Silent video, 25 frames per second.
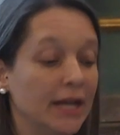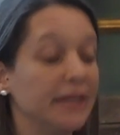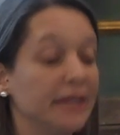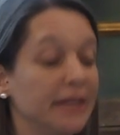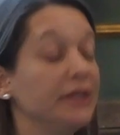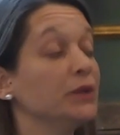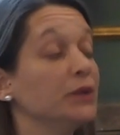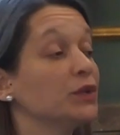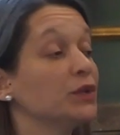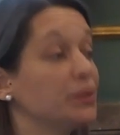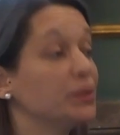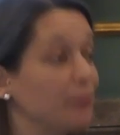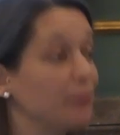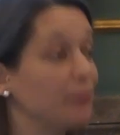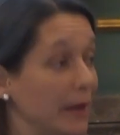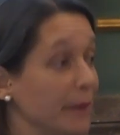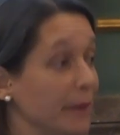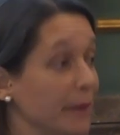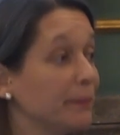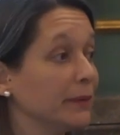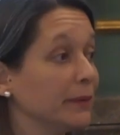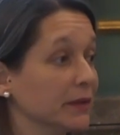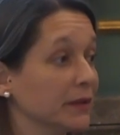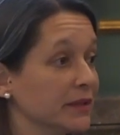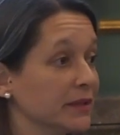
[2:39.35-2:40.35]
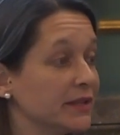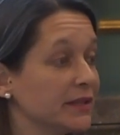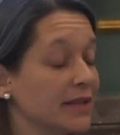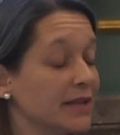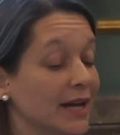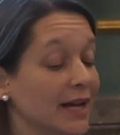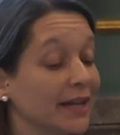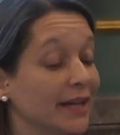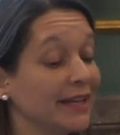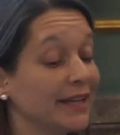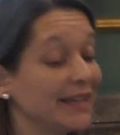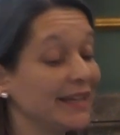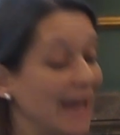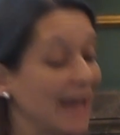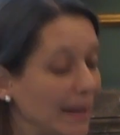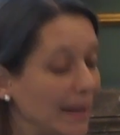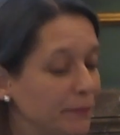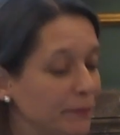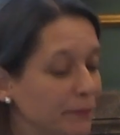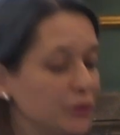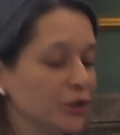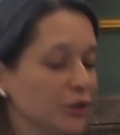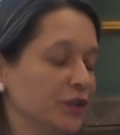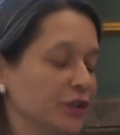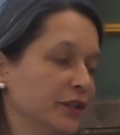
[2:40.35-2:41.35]
Newspapers
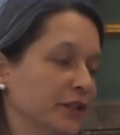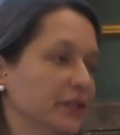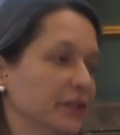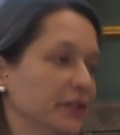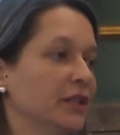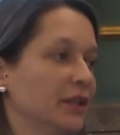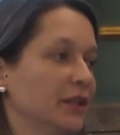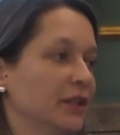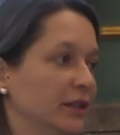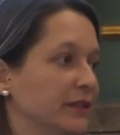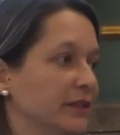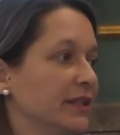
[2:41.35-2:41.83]
captured